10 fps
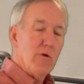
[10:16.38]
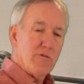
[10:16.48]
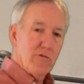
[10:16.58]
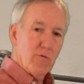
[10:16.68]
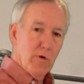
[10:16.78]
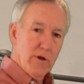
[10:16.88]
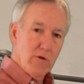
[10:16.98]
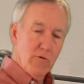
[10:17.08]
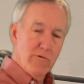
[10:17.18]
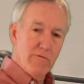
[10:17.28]
which is where
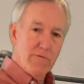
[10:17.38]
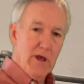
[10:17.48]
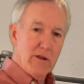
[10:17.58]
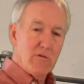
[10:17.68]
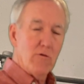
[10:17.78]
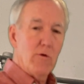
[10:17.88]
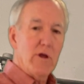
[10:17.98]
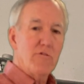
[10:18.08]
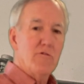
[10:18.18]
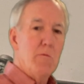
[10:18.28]
you would get to
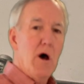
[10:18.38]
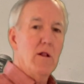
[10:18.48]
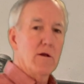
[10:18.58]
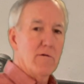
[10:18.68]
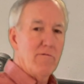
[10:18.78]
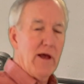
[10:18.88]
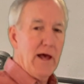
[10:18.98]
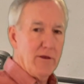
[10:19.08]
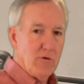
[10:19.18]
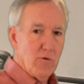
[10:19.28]
a smaller
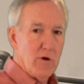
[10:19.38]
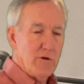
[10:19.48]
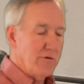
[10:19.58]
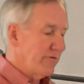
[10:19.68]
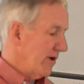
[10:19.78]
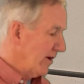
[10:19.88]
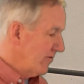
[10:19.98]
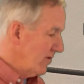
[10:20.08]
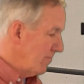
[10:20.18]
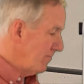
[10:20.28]
value on your
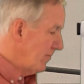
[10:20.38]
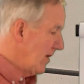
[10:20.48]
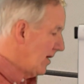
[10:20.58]
sextant?